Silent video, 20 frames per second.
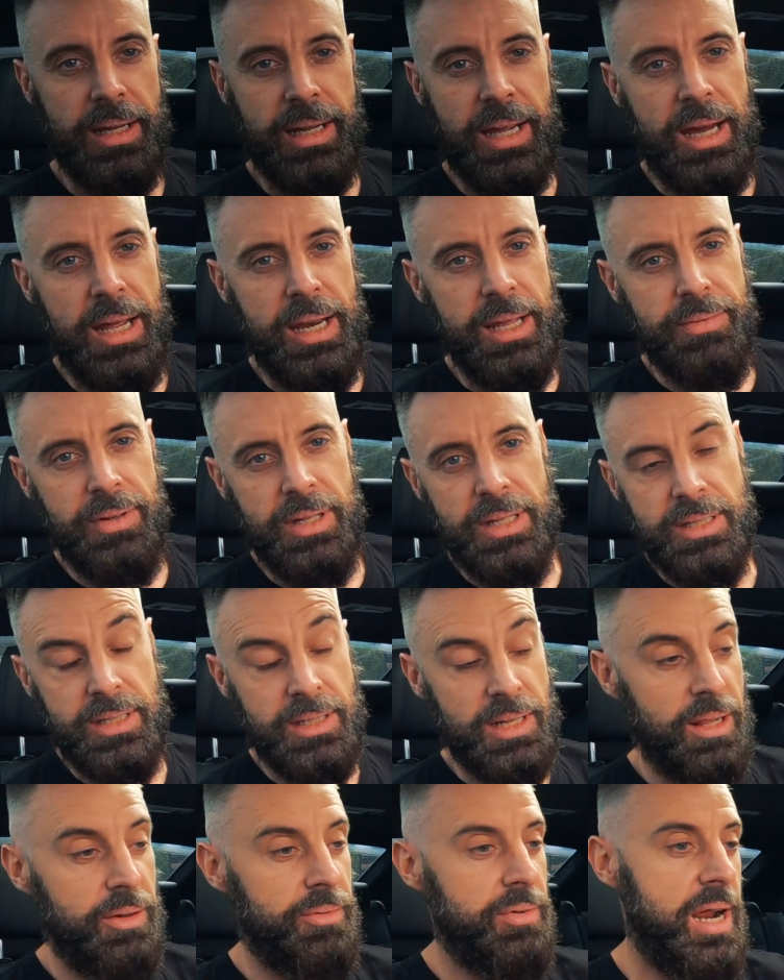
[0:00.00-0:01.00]
I can't even
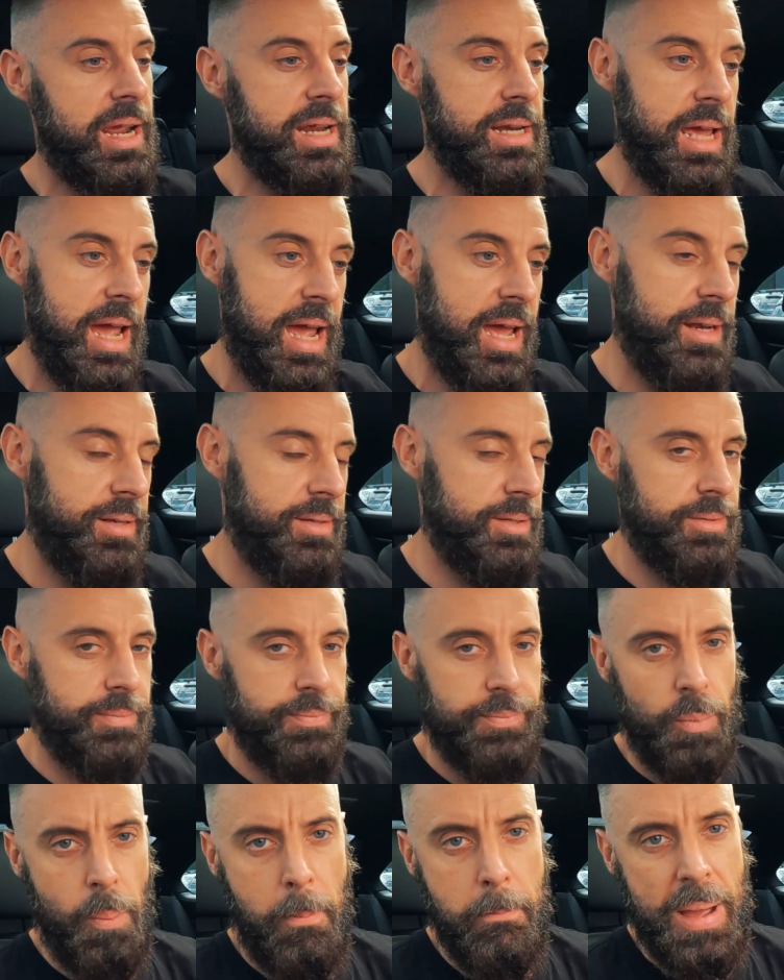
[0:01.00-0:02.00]
accelerate at
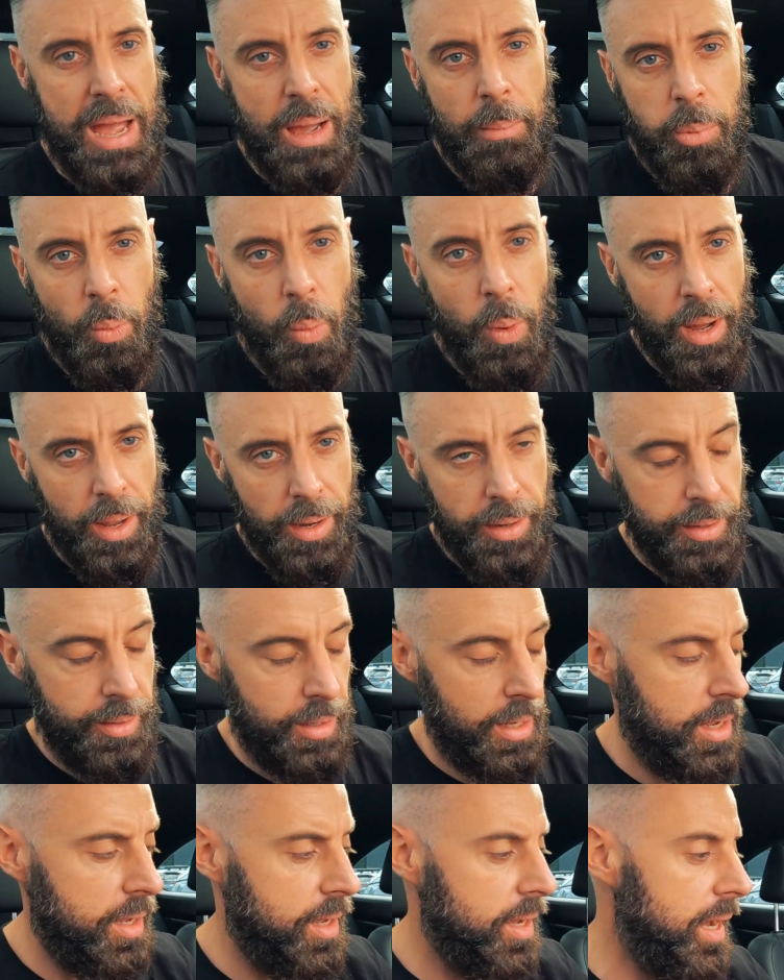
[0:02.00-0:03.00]
map one
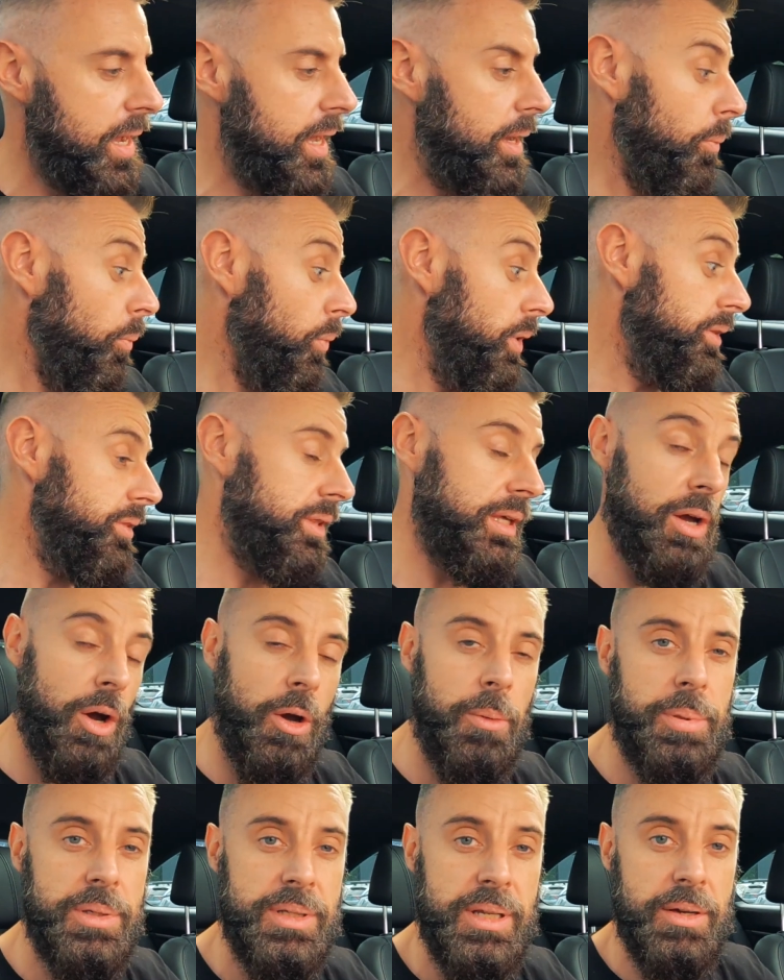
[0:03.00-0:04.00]
uh, with the
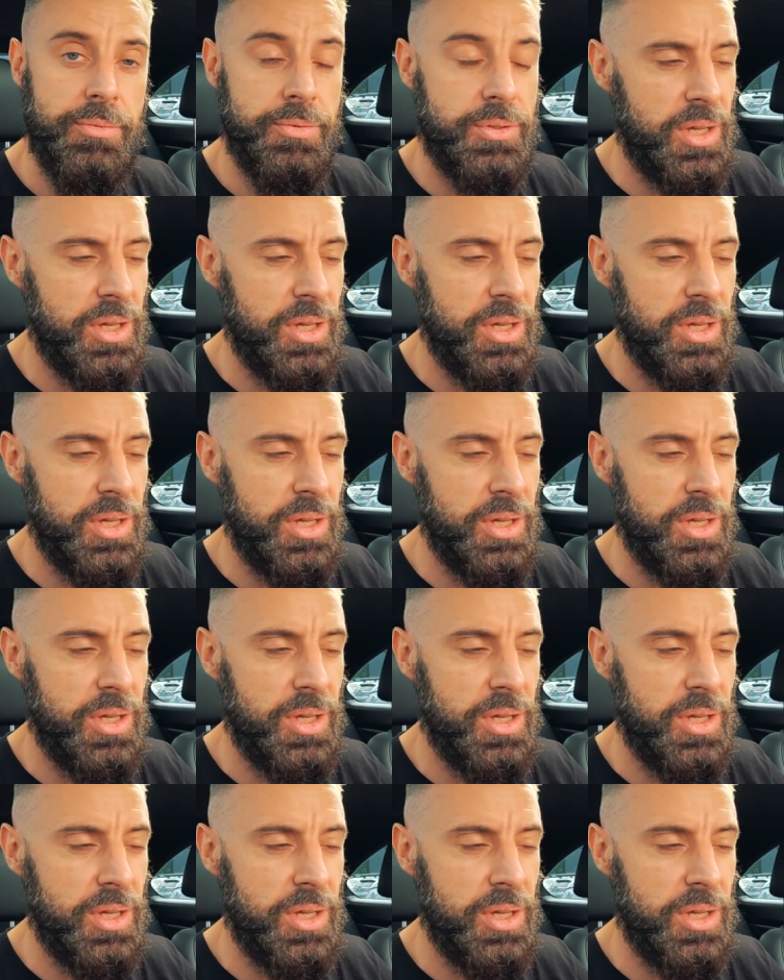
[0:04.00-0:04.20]
open diff.